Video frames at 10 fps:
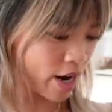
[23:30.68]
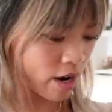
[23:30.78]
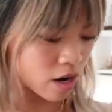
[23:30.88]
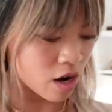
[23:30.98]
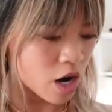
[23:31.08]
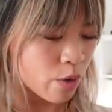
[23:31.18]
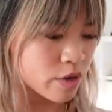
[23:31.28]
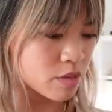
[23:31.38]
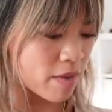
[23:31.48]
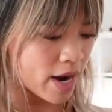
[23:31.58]
hair,
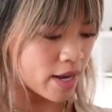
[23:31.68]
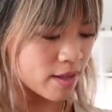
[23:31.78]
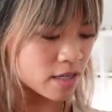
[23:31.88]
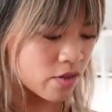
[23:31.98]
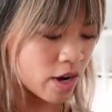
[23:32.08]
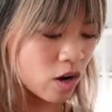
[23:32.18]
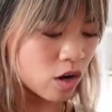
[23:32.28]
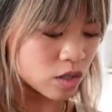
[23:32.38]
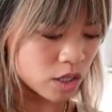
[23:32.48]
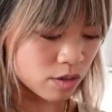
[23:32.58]
which mine is. And then I
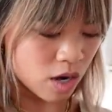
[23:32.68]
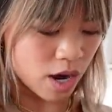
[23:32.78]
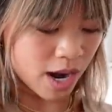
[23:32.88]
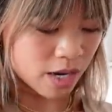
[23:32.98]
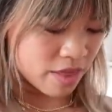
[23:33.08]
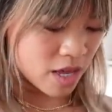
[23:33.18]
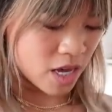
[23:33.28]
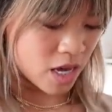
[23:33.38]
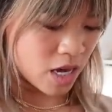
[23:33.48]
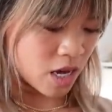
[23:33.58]
also got
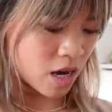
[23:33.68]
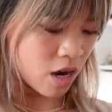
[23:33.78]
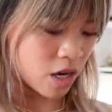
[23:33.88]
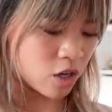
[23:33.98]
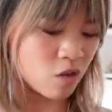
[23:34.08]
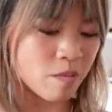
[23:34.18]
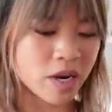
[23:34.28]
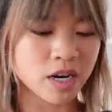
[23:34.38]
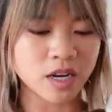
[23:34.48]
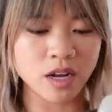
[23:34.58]
the
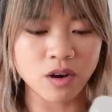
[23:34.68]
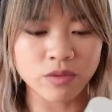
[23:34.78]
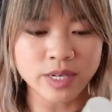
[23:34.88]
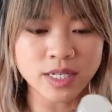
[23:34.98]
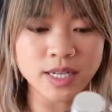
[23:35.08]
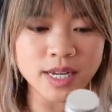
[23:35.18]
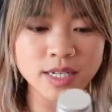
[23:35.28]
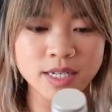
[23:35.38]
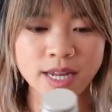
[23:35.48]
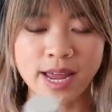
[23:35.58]
Humidity
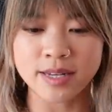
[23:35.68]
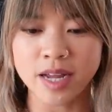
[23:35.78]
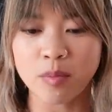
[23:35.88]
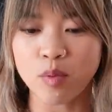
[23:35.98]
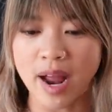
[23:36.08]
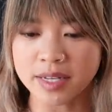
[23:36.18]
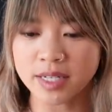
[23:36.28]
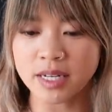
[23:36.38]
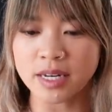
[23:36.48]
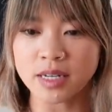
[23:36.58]
Resist
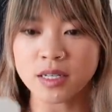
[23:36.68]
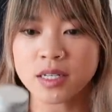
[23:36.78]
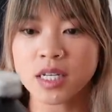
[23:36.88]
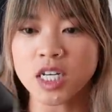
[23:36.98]
Anti-Brassiness